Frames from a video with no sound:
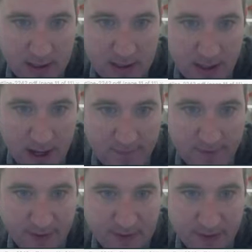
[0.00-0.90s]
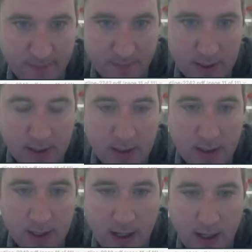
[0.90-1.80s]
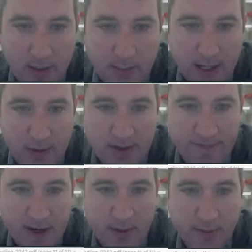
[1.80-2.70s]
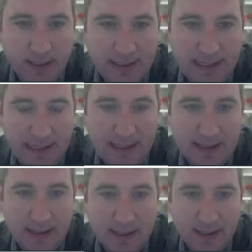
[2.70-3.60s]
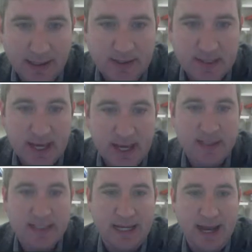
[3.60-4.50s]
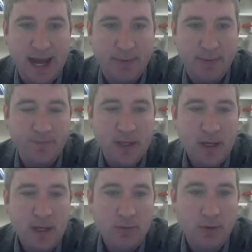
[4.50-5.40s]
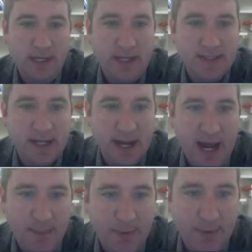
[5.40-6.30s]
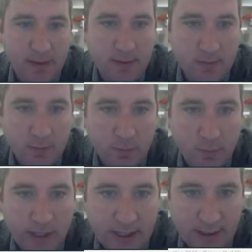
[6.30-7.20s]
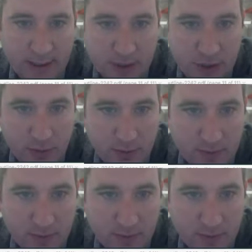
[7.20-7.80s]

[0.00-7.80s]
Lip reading: obviously. But I want to figure out what E is. How does that happen? Well, E is going to happen when the two